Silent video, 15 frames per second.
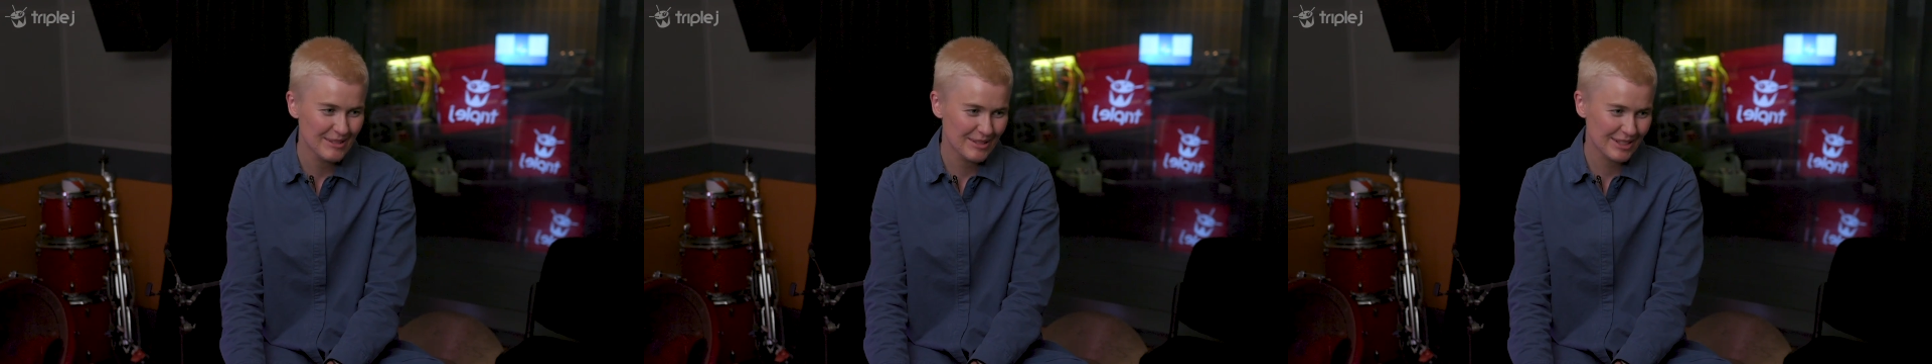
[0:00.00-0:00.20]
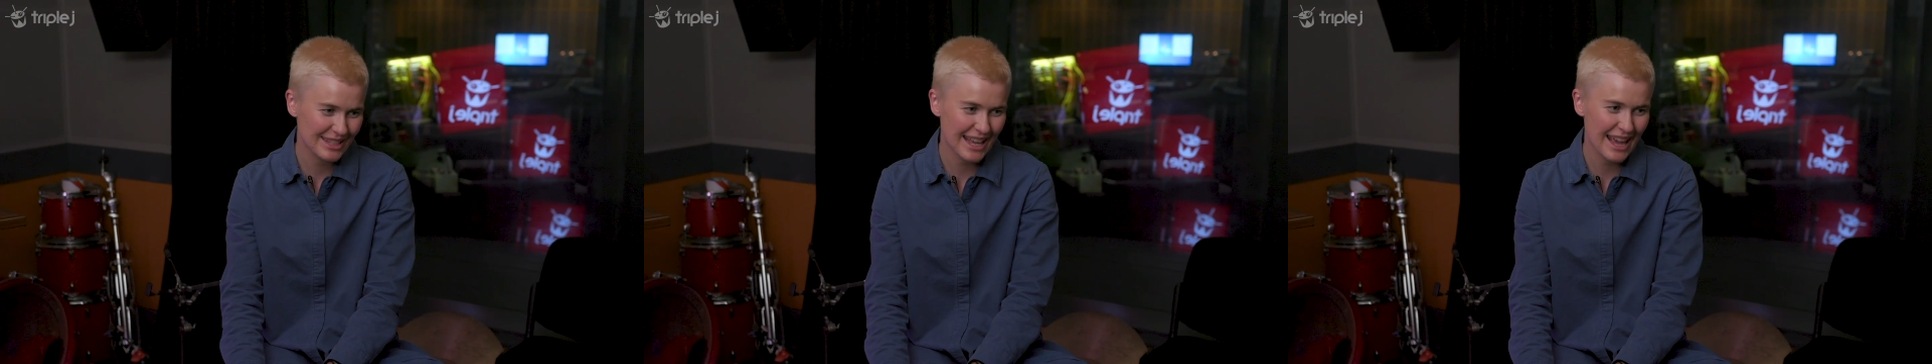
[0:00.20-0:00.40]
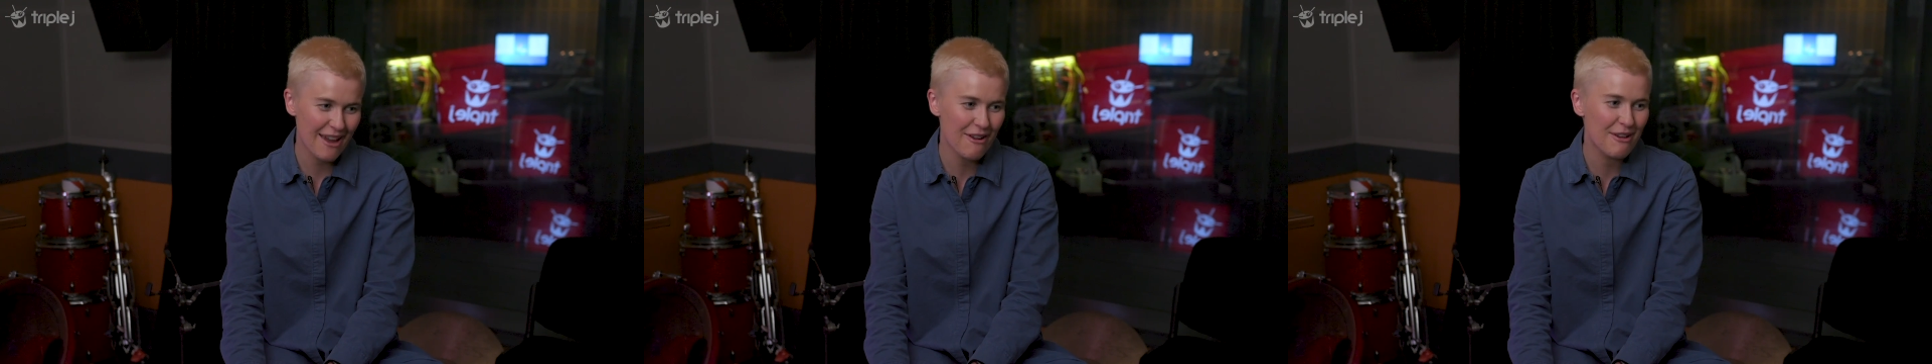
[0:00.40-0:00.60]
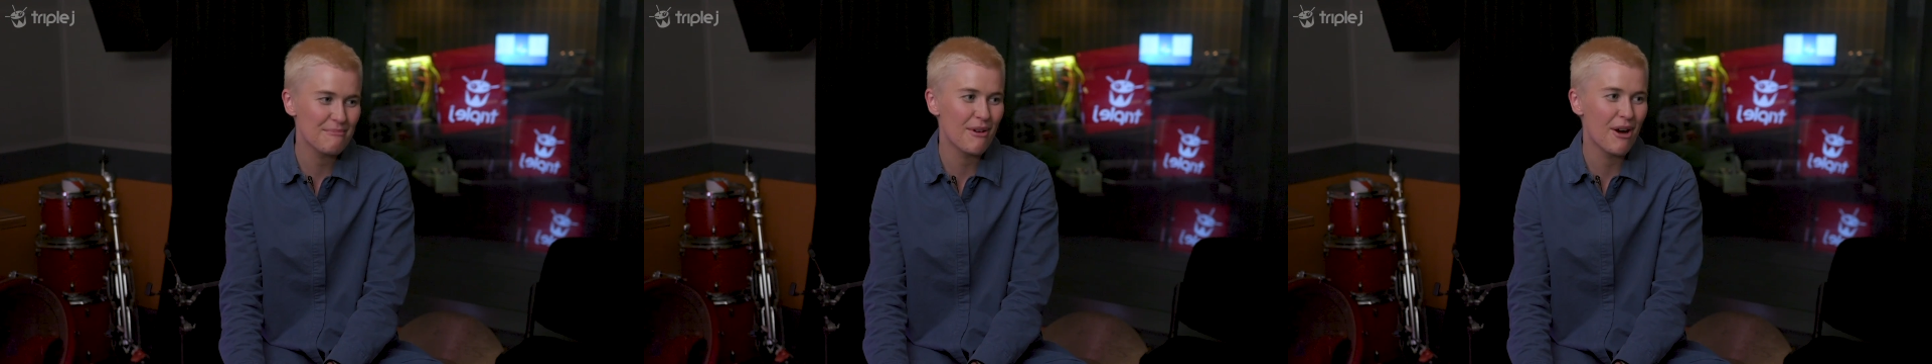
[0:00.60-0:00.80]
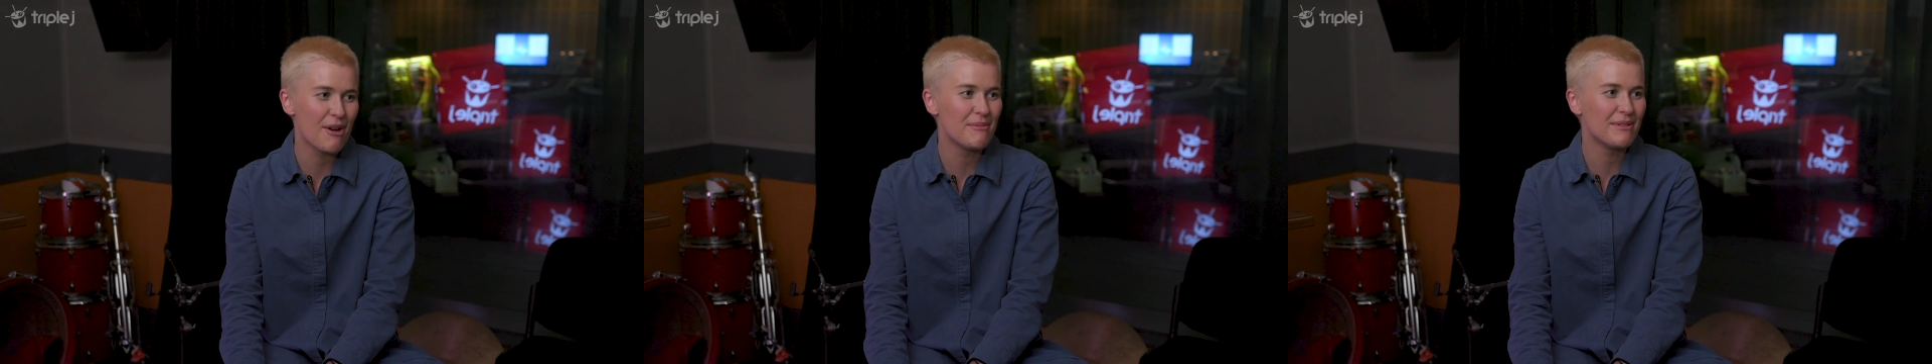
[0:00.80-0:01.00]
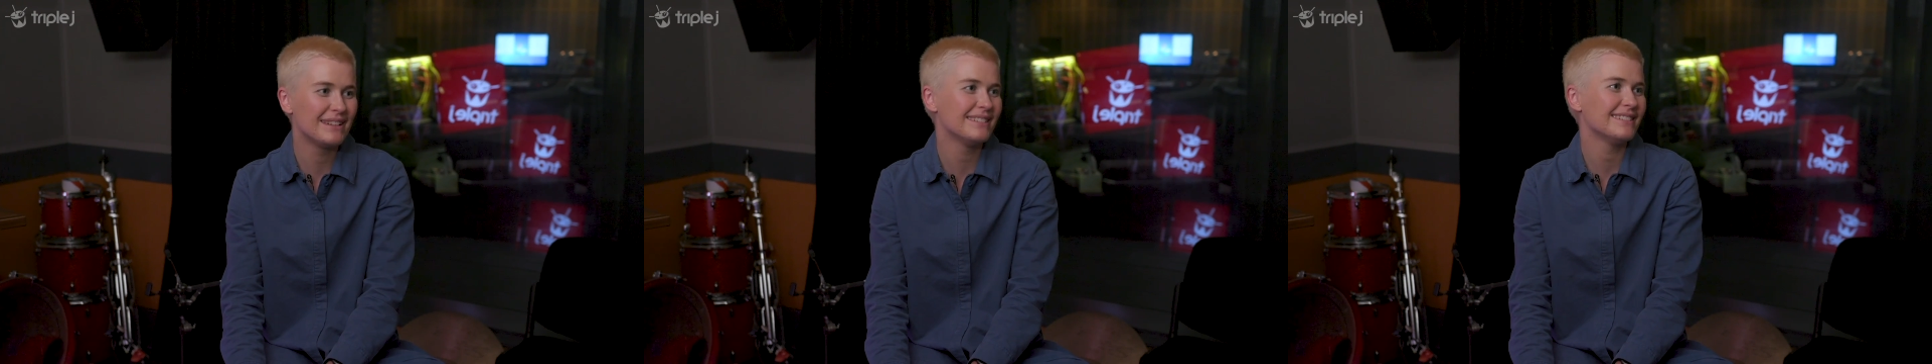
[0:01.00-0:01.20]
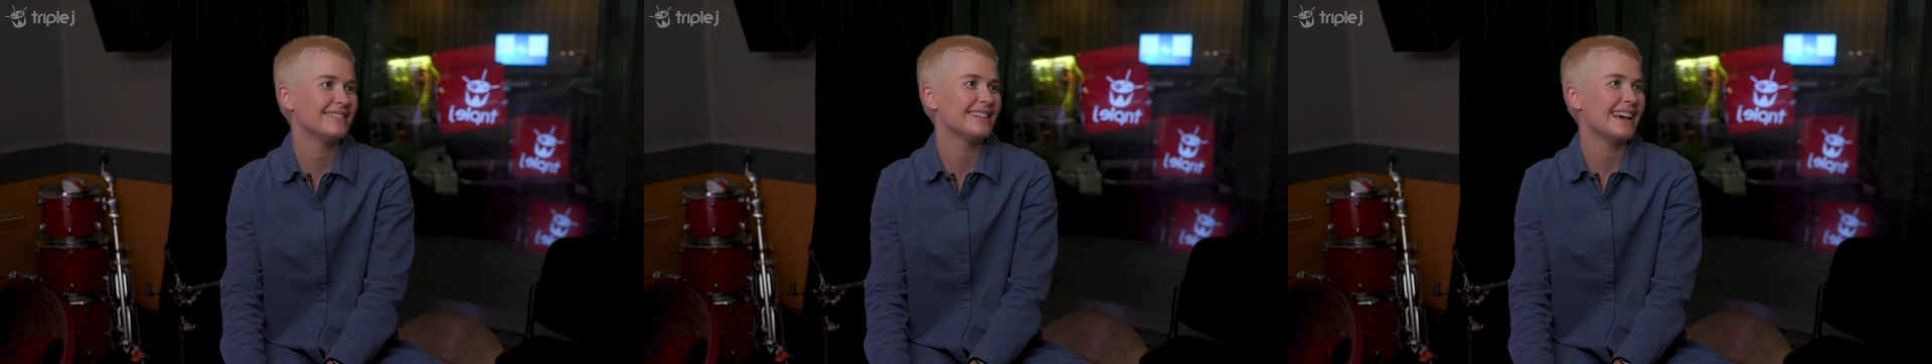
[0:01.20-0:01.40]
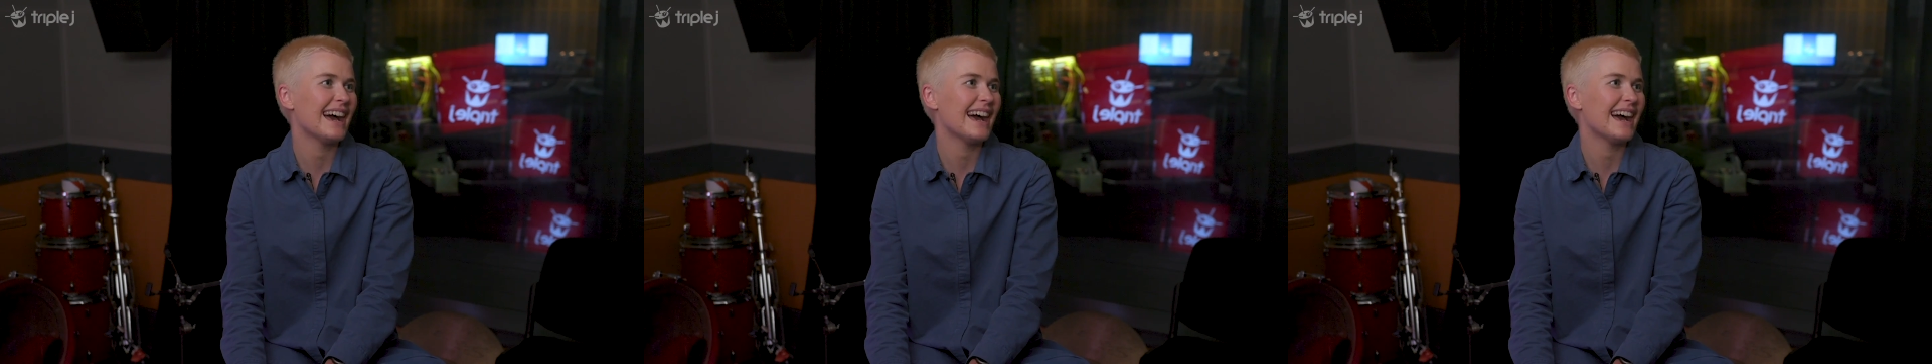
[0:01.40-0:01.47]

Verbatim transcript: scary moment.